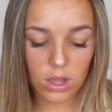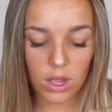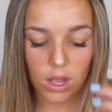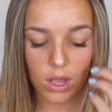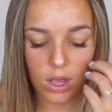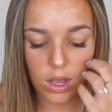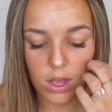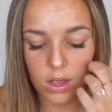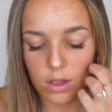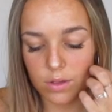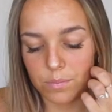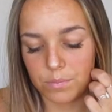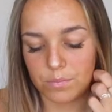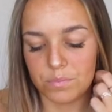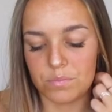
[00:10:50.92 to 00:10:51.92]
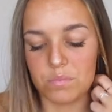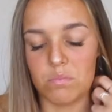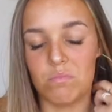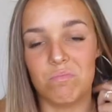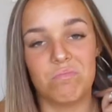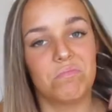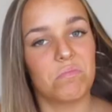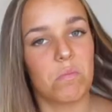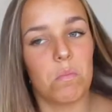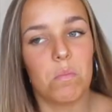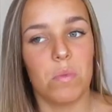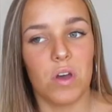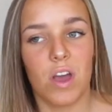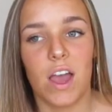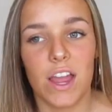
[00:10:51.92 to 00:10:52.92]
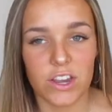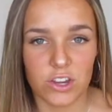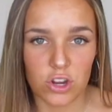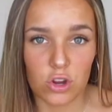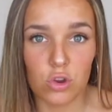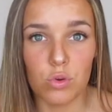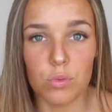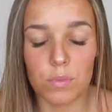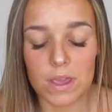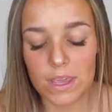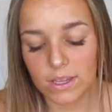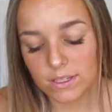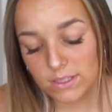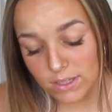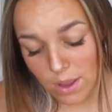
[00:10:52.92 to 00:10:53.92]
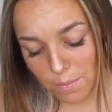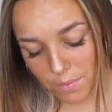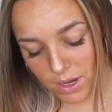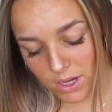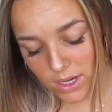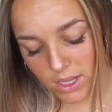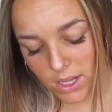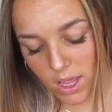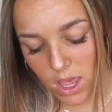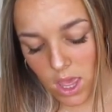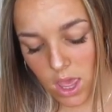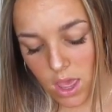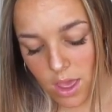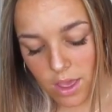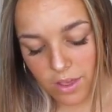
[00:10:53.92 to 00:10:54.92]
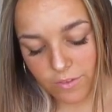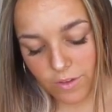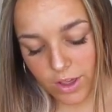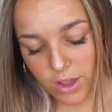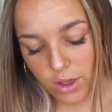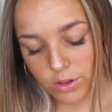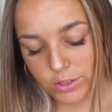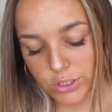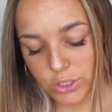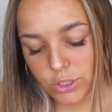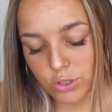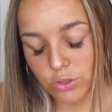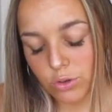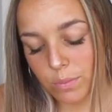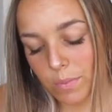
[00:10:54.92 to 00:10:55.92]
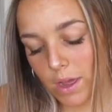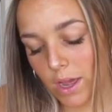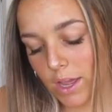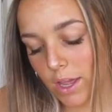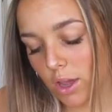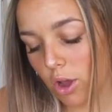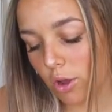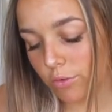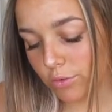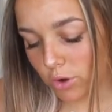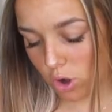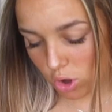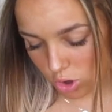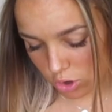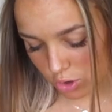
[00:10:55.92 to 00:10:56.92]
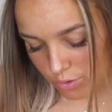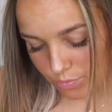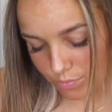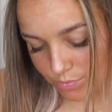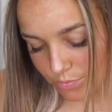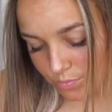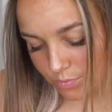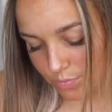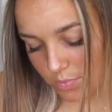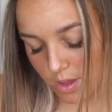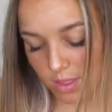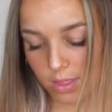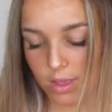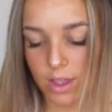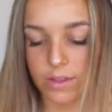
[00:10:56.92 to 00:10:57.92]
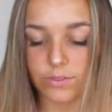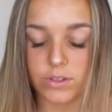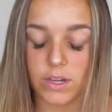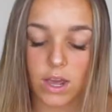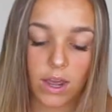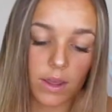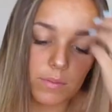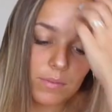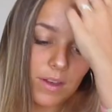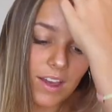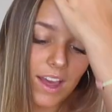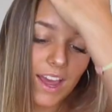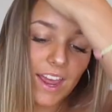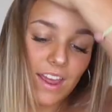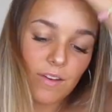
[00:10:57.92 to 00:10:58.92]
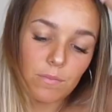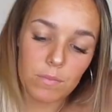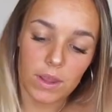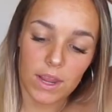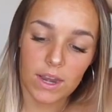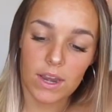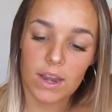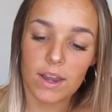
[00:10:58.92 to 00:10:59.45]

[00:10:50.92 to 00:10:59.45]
But I do make some money. If I go to my overall, my lifetime, I have made